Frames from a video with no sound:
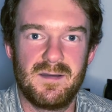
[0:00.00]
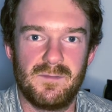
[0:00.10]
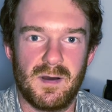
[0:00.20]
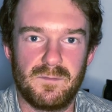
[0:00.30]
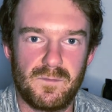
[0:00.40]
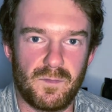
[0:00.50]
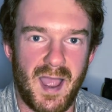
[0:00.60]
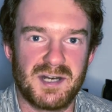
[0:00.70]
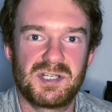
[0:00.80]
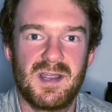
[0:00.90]
Very
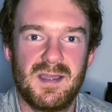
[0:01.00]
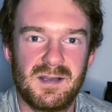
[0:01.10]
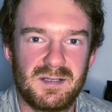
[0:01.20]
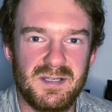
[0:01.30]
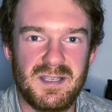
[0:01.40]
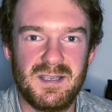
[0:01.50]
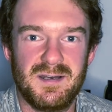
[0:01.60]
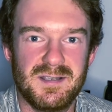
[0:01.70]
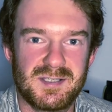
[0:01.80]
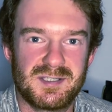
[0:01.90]
fresh,
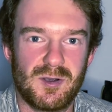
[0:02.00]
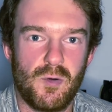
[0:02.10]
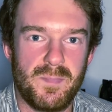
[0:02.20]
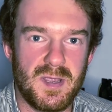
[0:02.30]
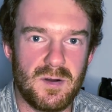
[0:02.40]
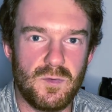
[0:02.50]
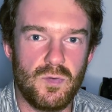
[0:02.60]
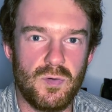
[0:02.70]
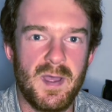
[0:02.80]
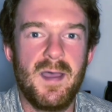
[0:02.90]
clean, soapy
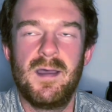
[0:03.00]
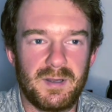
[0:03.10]
oud.